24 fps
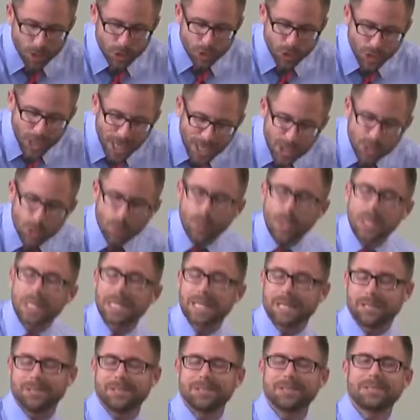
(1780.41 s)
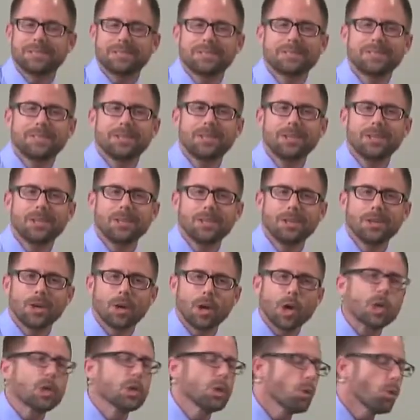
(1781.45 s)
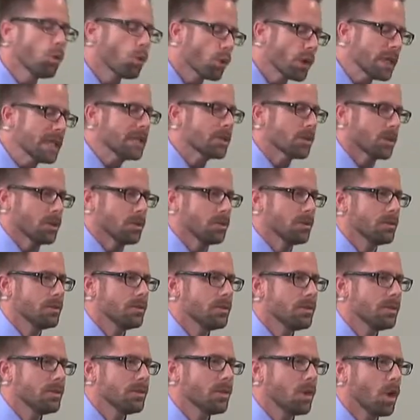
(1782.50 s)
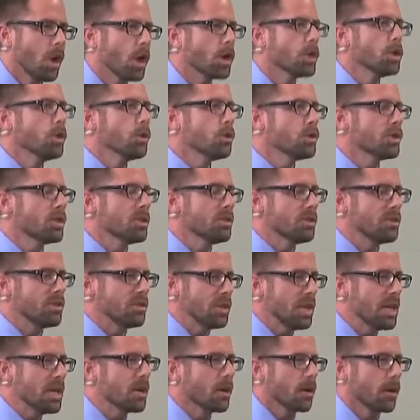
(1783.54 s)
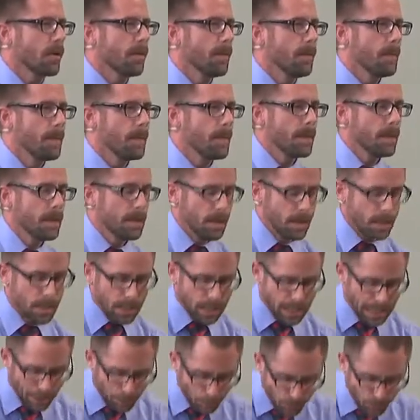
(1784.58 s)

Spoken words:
genuineness. Are you real? Are you sincere? I